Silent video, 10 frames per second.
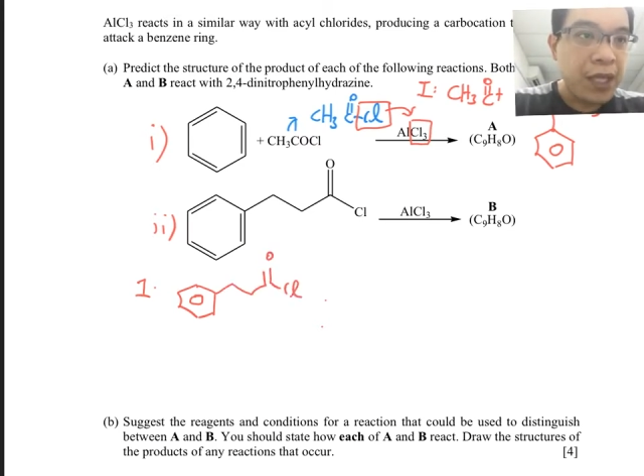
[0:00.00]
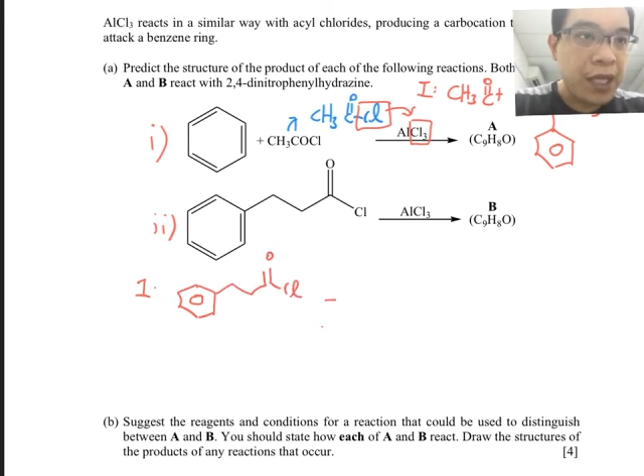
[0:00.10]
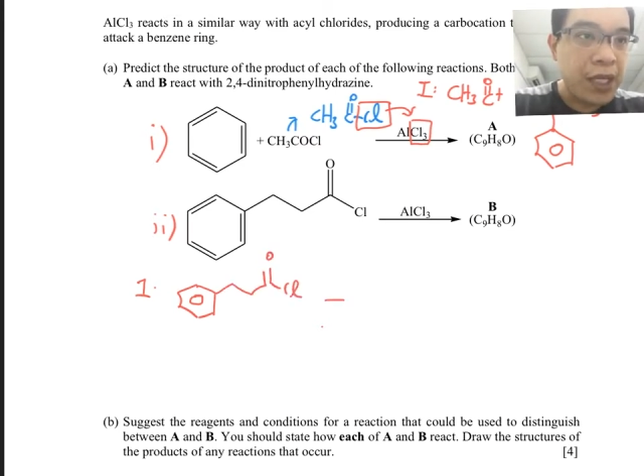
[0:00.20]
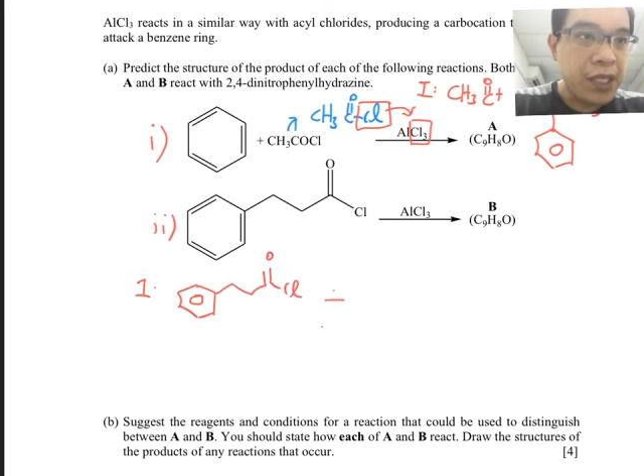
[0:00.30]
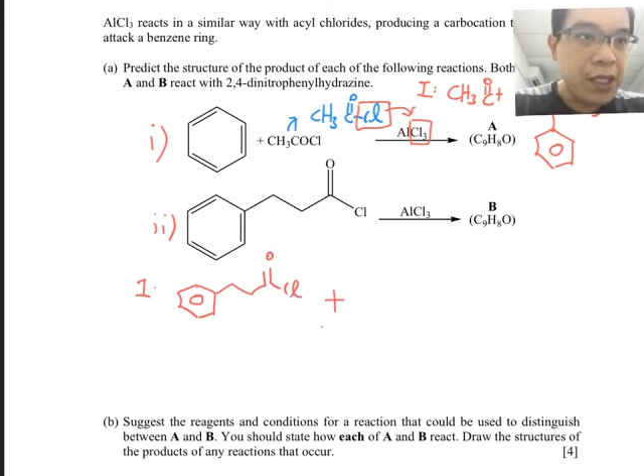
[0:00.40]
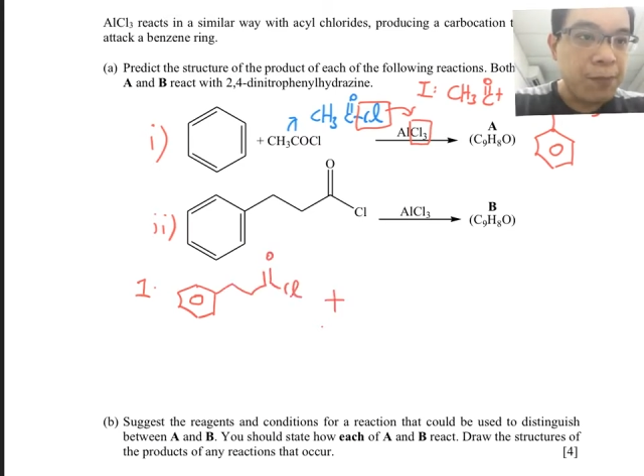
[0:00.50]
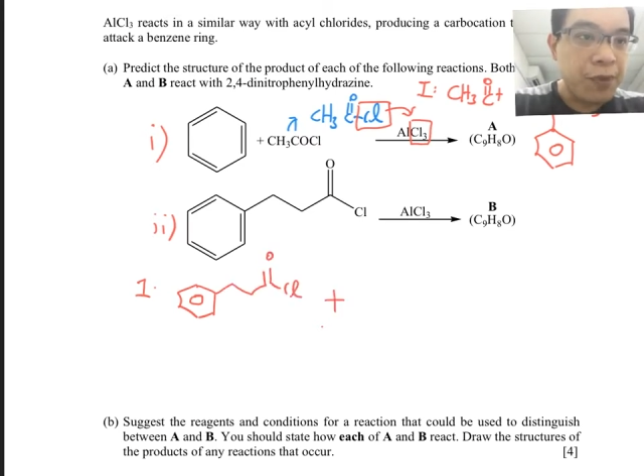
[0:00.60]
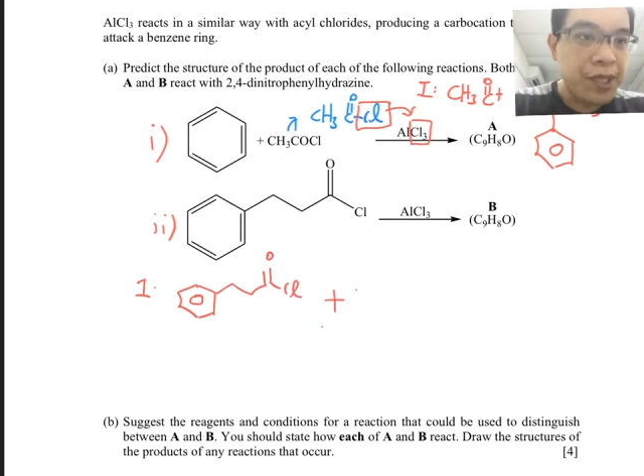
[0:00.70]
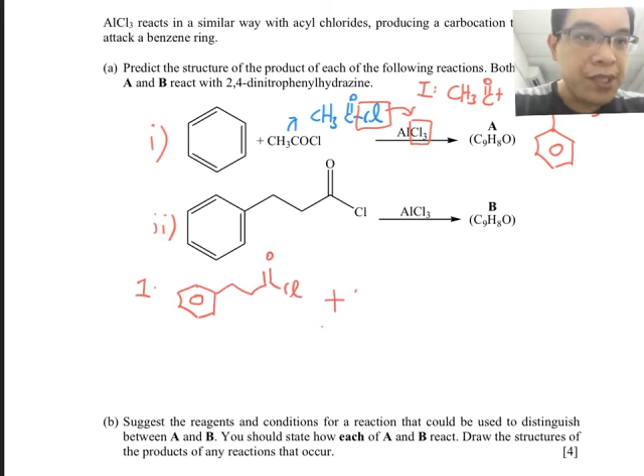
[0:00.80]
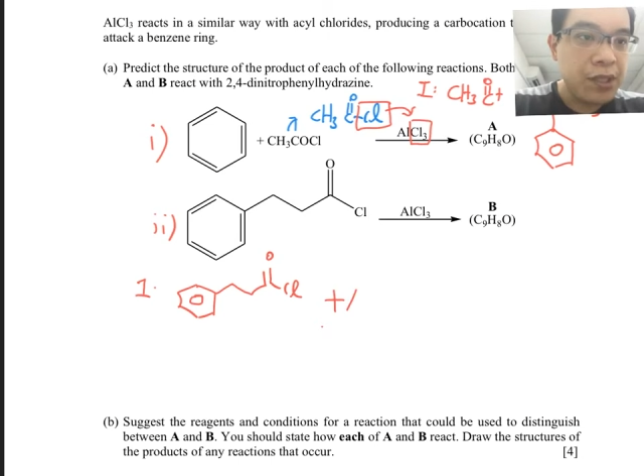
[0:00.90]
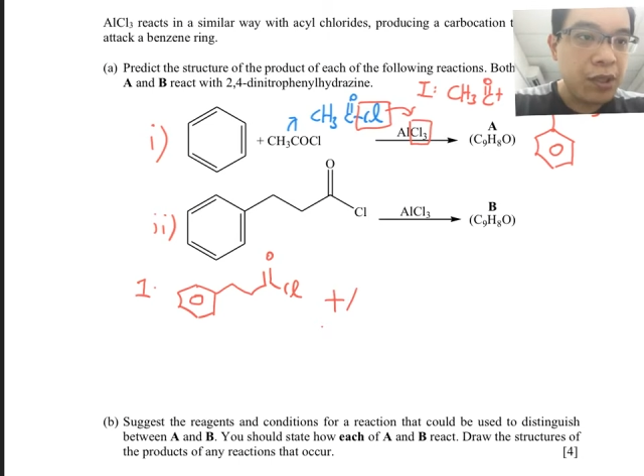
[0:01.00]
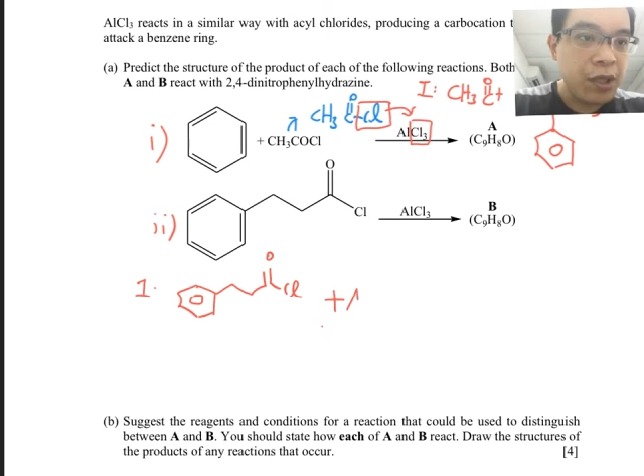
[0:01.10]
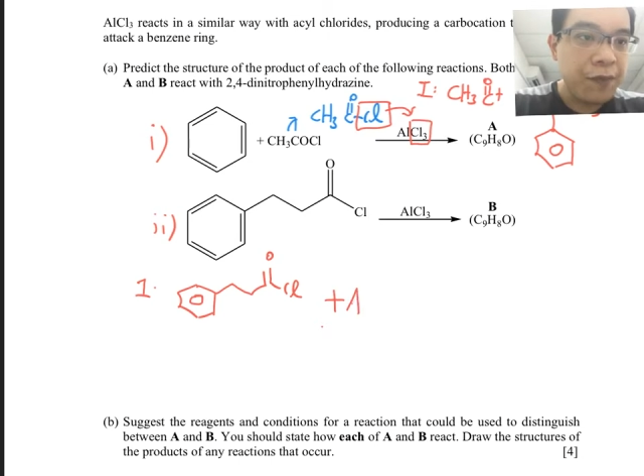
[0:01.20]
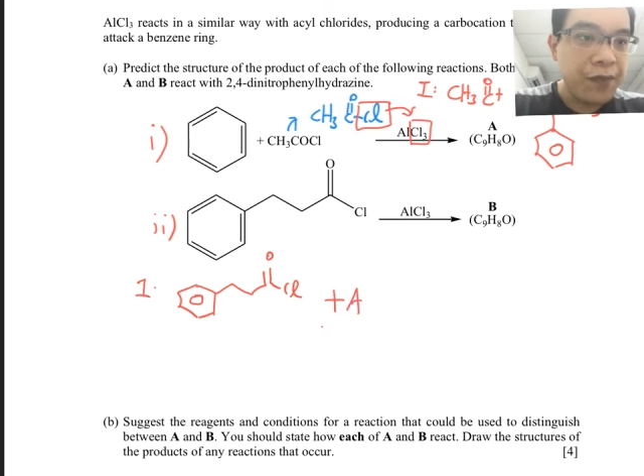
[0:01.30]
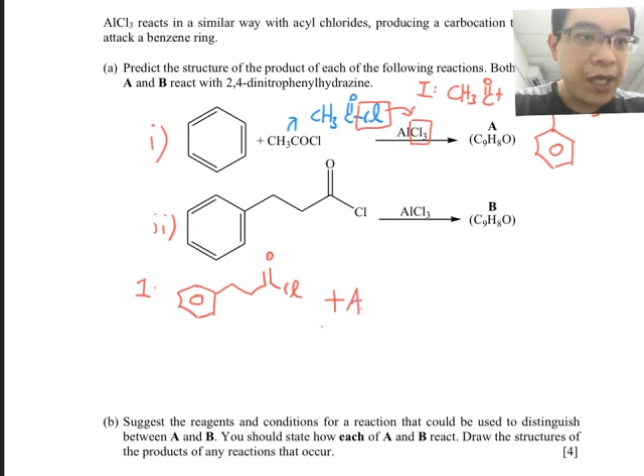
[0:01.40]
in the presence
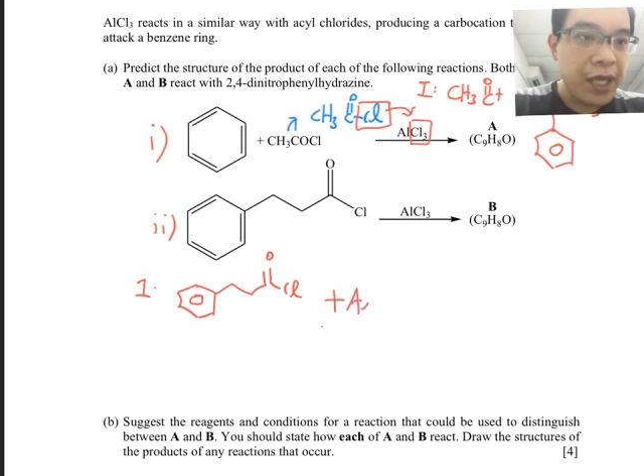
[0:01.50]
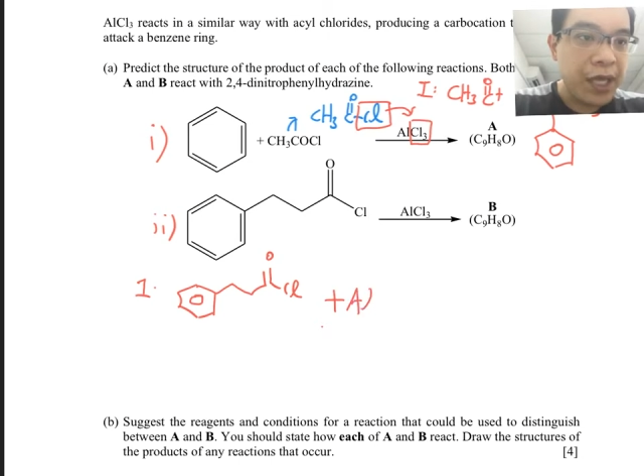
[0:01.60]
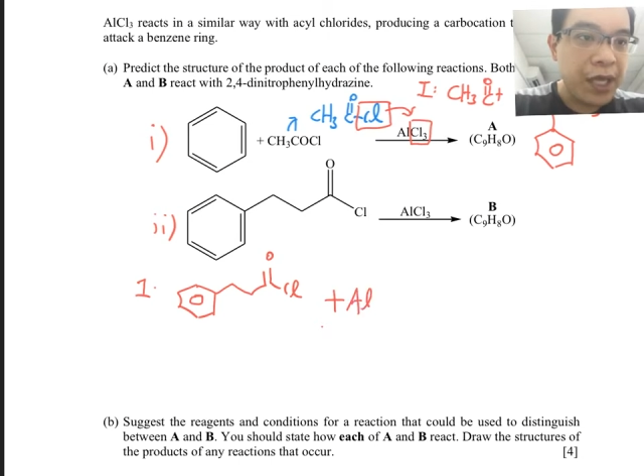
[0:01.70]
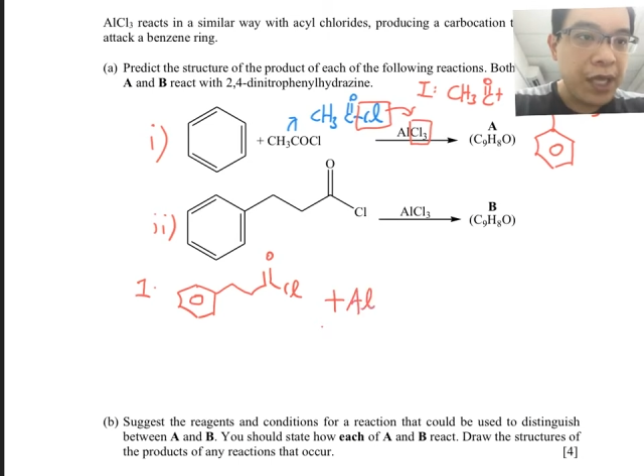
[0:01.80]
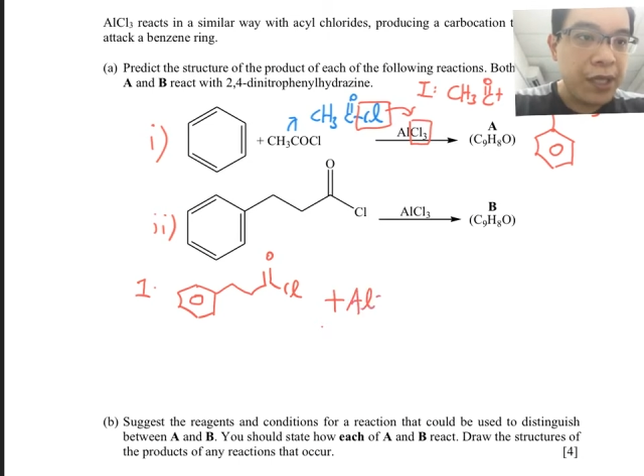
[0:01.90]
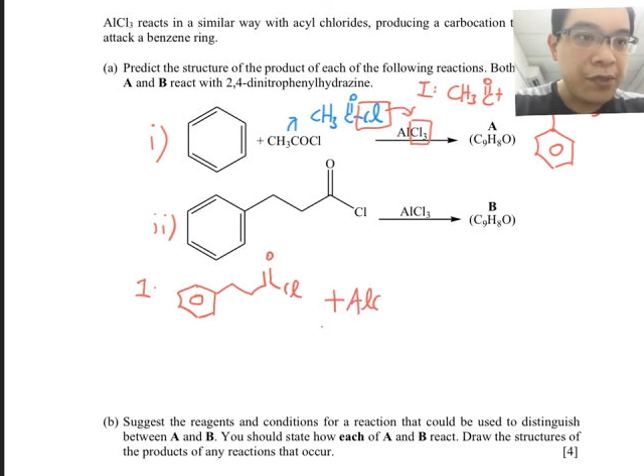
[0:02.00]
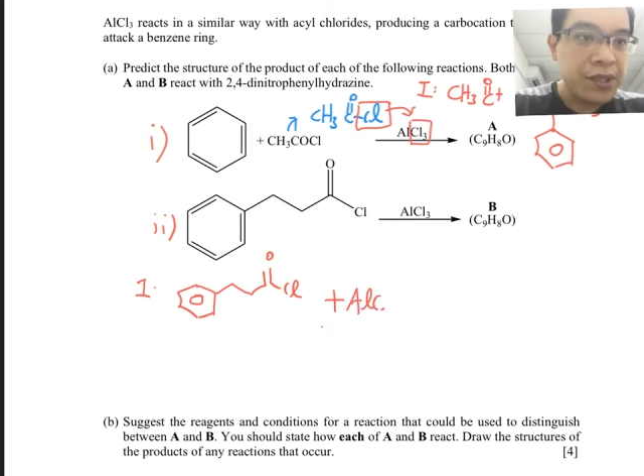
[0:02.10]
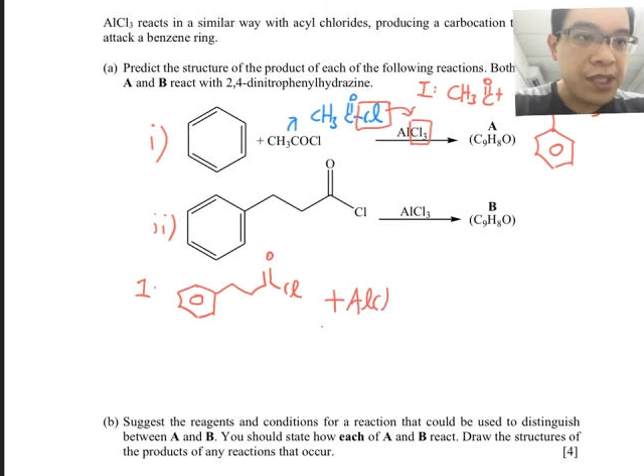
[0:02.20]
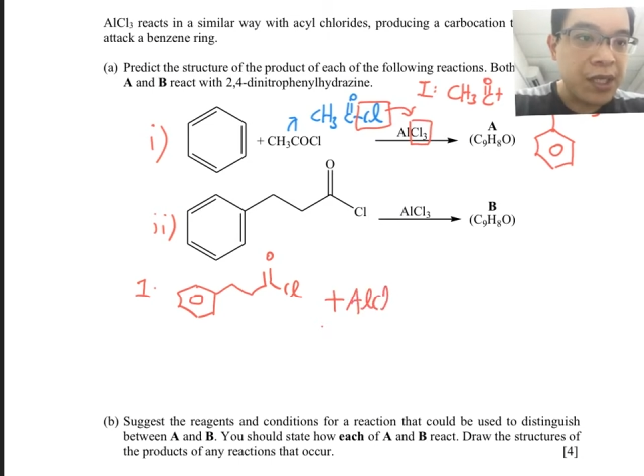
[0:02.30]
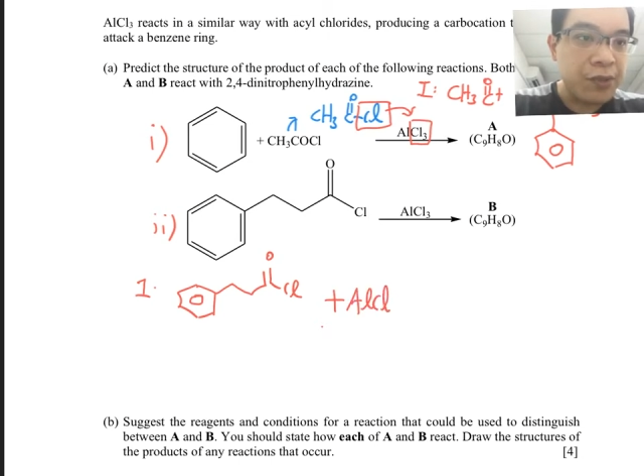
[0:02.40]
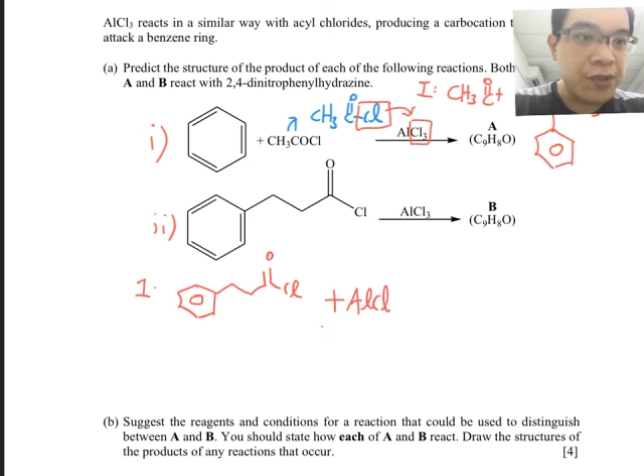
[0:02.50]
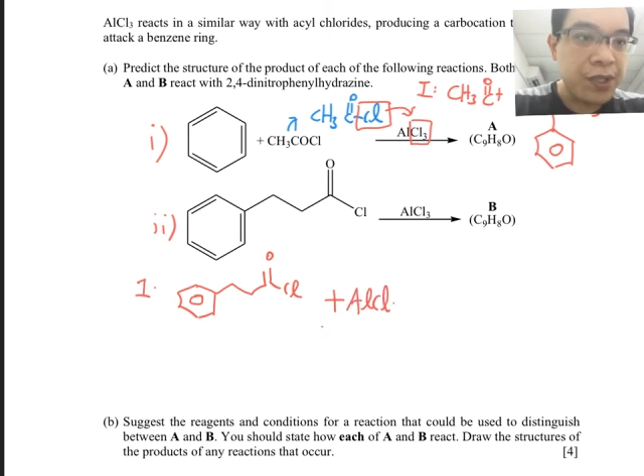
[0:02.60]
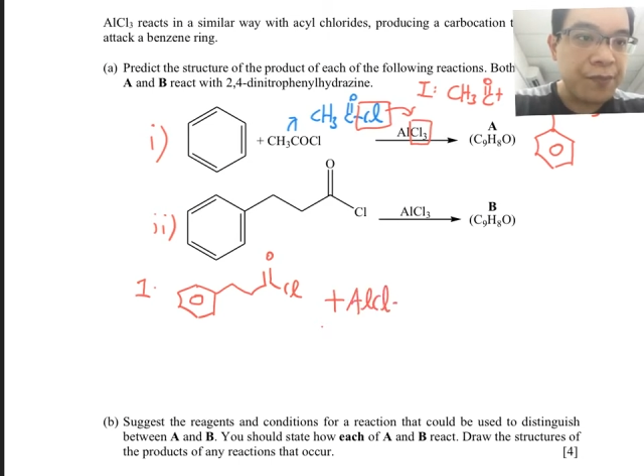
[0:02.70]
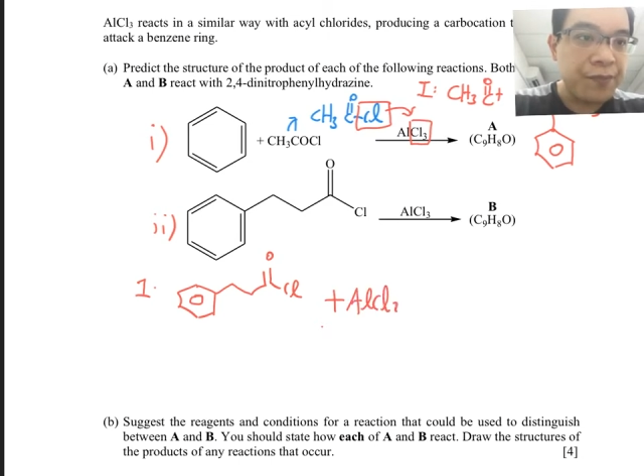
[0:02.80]
of AlCl3.